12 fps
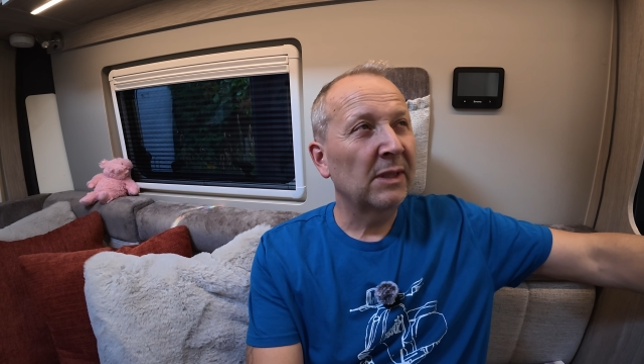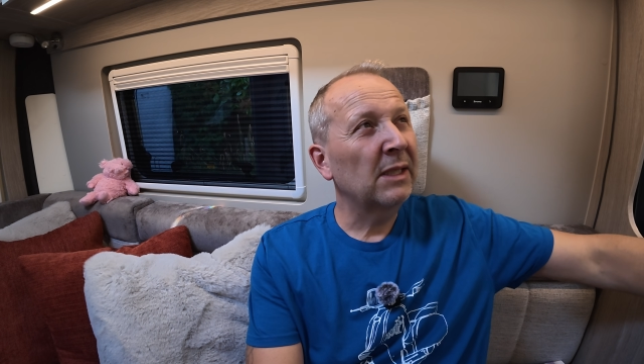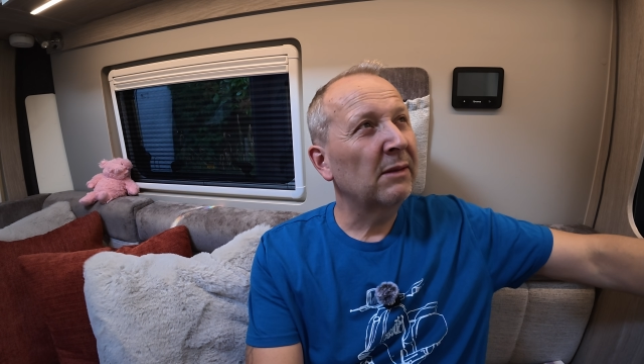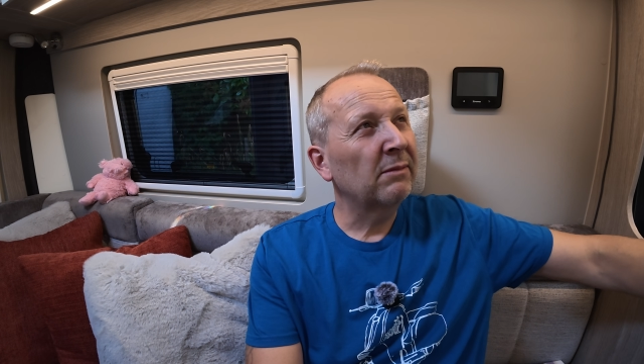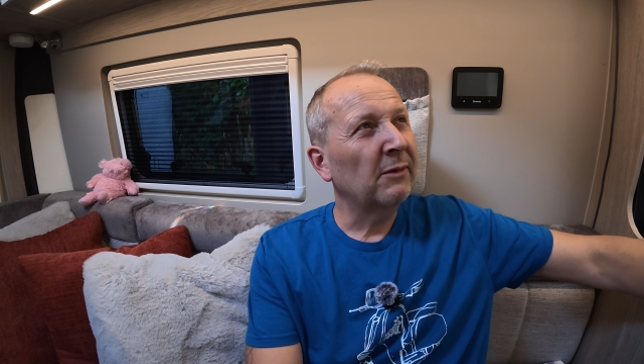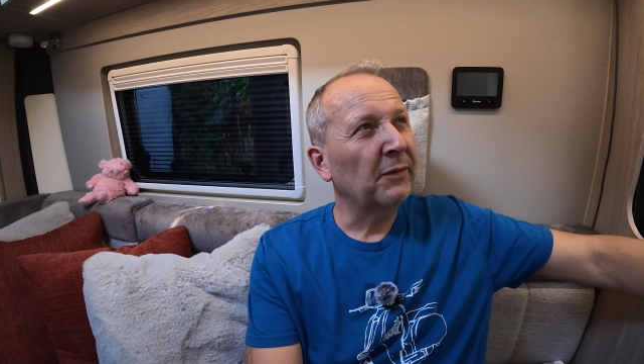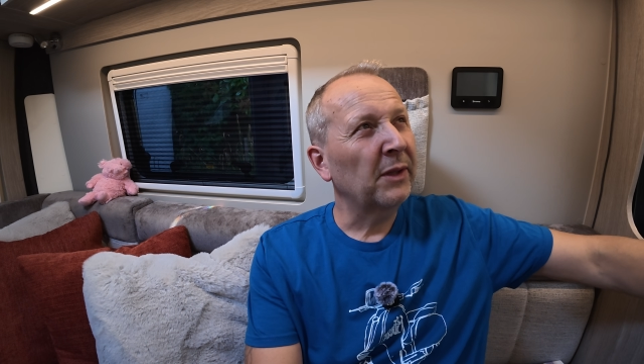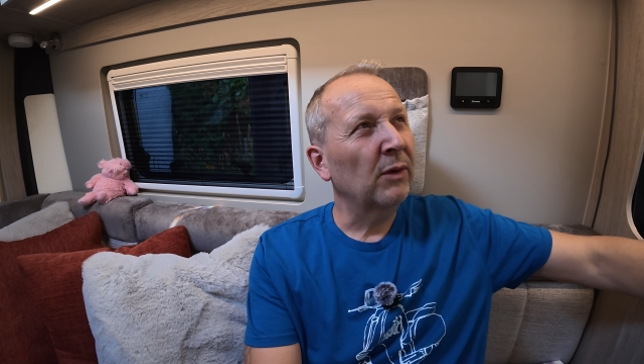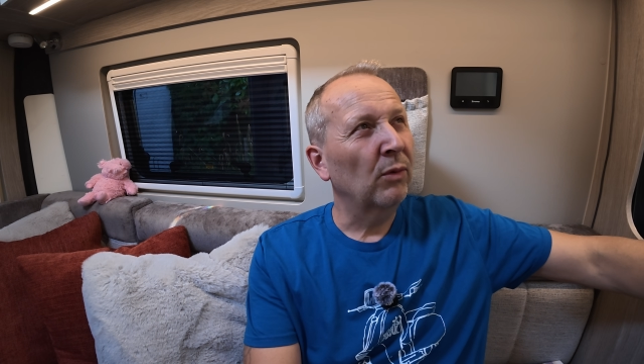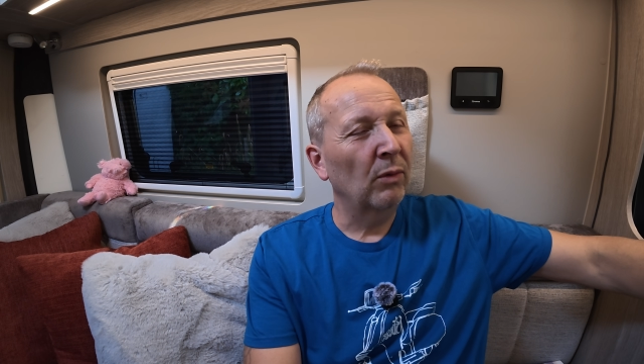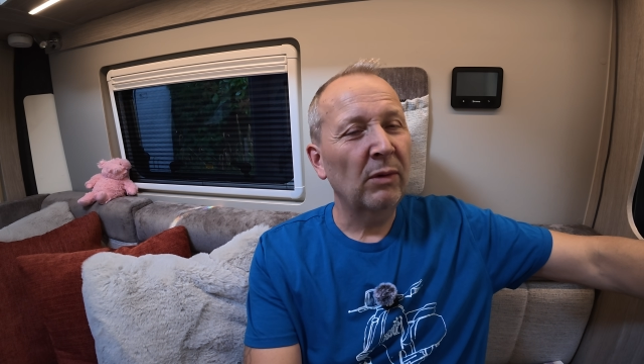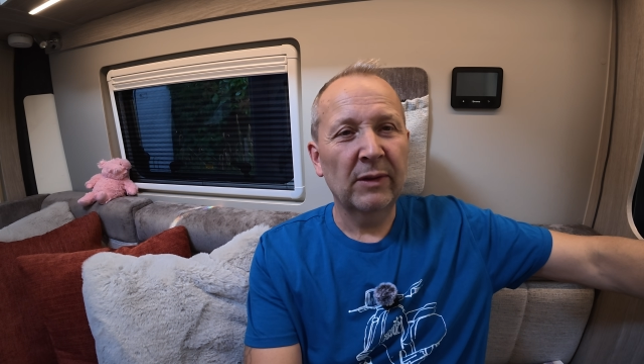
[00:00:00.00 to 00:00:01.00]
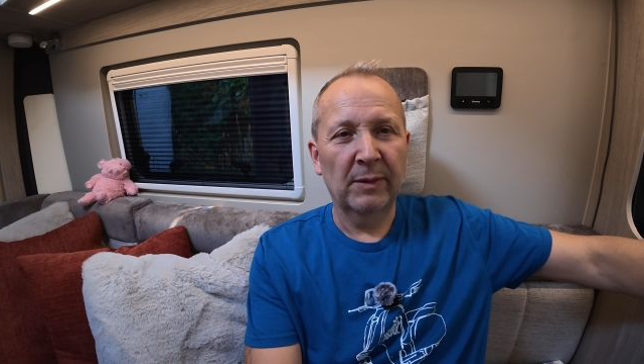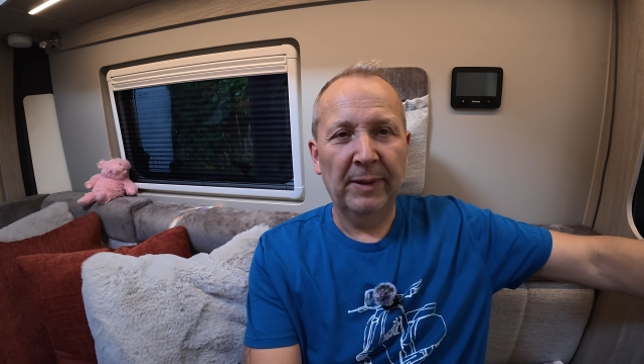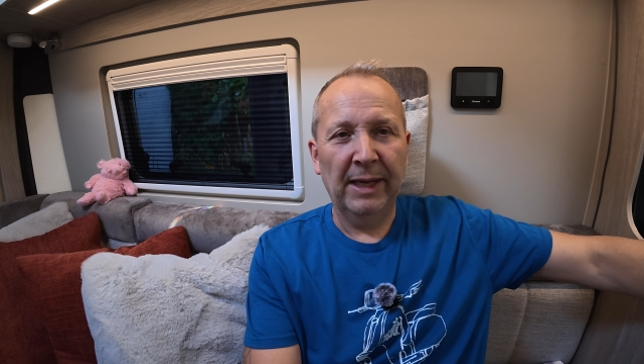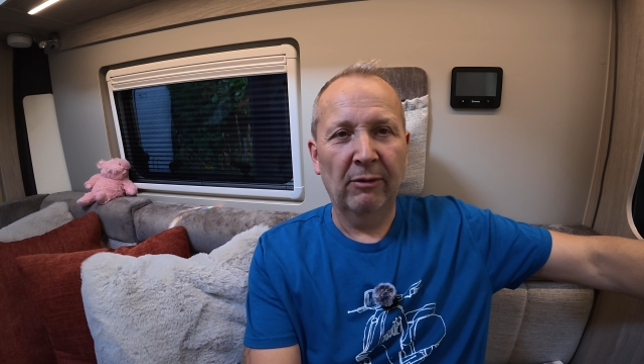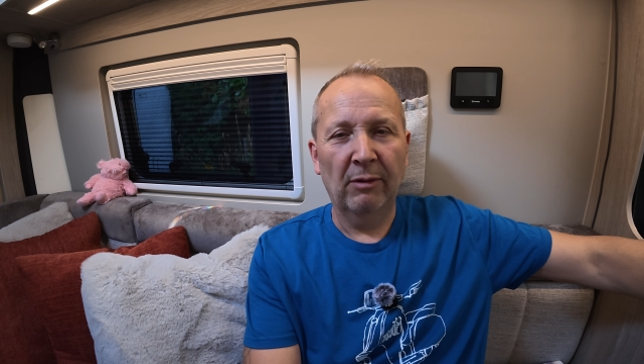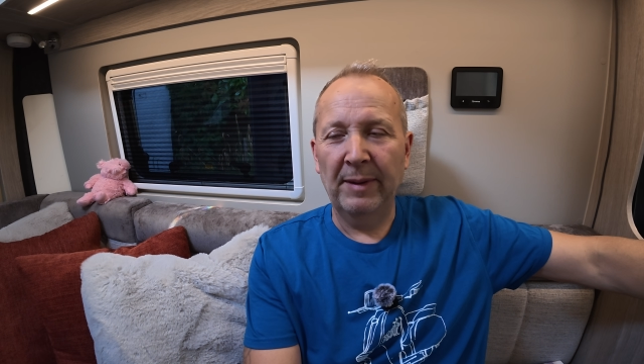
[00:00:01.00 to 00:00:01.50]
yeah, I think all of the
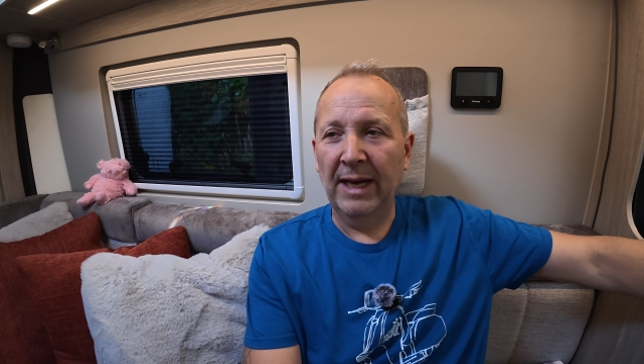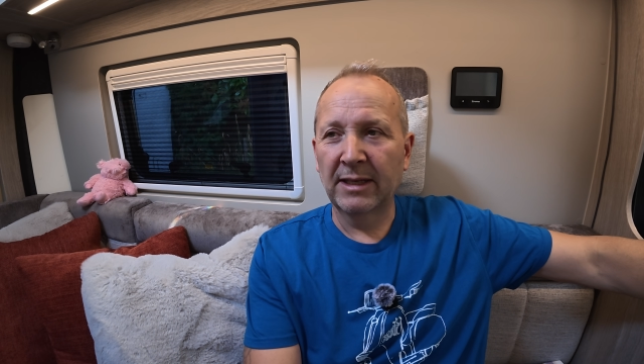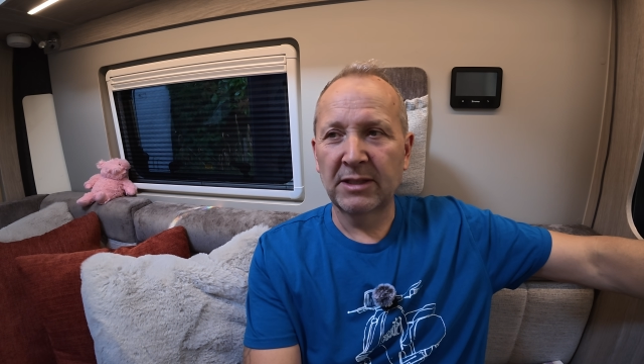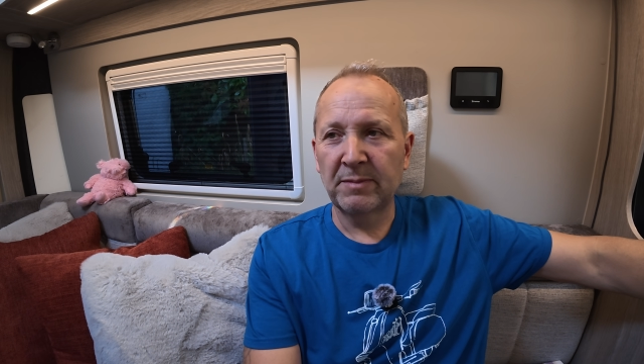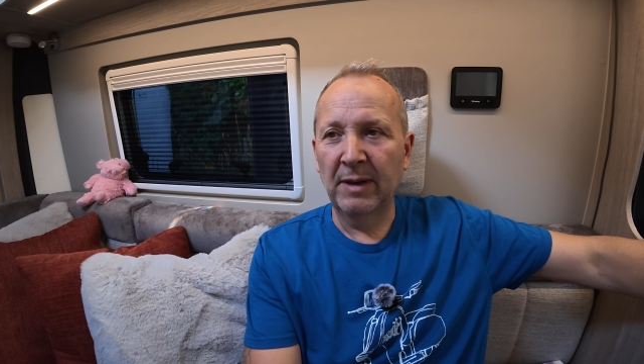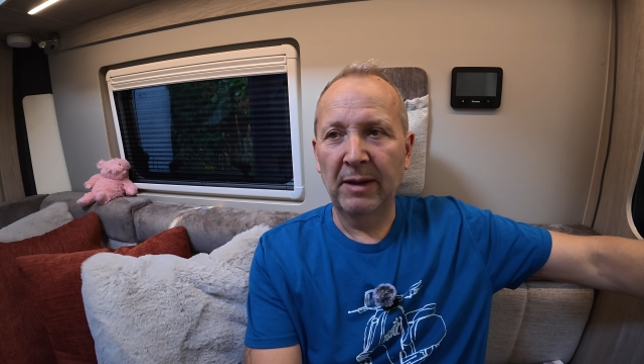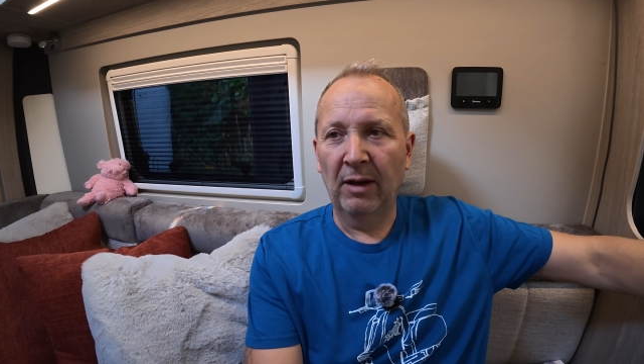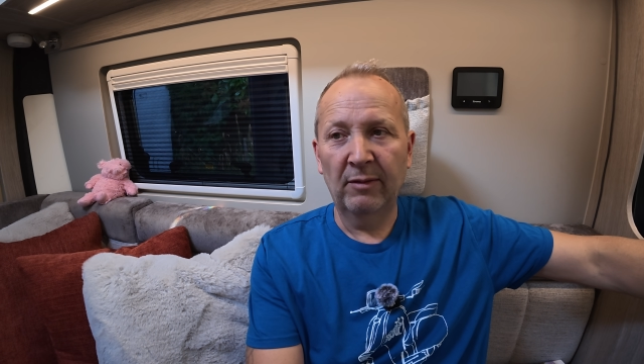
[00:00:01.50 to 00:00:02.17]
power banks, mate.